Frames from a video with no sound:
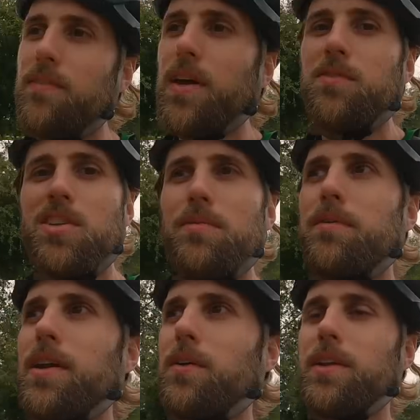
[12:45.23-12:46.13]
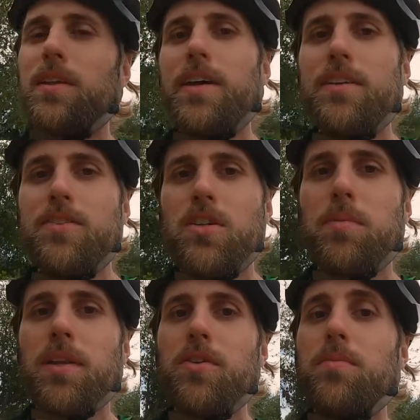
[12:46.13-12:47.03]
If you haven't seen my video on the Lake
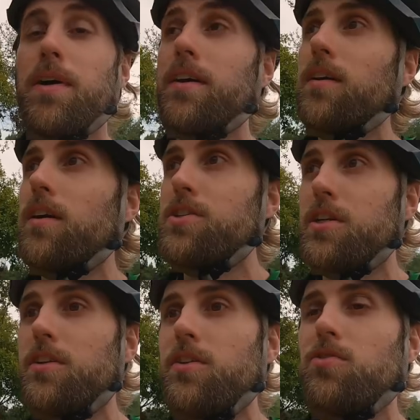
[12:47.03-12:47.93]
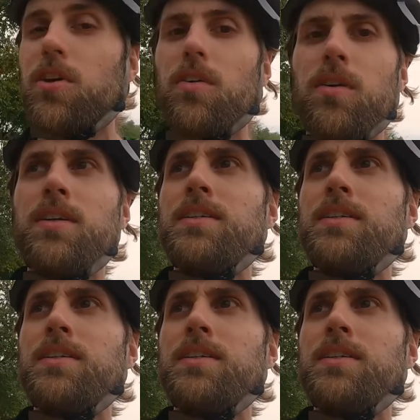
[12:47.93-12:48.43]
Tacoma Loop, I encourage you to do so.